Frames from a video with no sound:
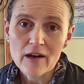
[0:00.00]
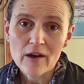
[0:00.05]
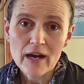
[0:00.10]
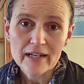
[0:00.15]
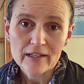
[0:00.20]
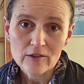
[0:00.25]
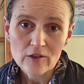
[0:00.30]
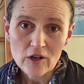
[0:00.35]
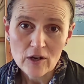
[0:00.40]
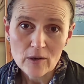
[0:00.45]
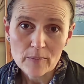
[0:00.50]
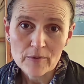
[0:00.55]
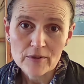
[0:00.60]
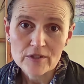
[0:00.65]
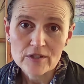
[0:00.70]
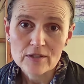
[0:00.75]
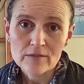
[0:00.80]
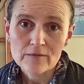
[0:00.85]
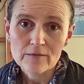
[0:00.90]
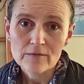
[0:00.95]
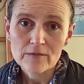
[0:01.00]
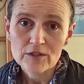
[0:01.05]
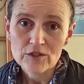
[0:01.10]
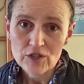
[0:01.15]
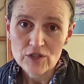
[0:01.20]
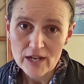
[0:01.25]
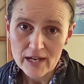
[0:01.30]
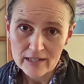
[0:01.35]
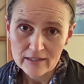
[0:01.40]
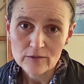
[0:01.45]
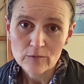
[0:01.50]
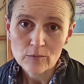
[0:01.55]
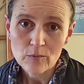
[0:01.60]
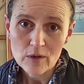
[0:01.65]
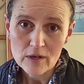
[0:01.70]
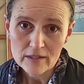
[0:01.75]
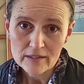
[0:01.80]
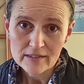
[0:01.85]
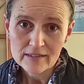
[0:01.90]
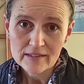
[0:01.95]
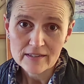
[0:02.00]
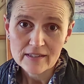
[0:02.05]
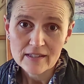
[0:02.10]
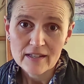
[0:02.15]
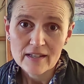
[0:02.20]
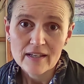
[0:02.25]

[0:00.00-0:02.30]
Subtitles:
uncooperative the child was.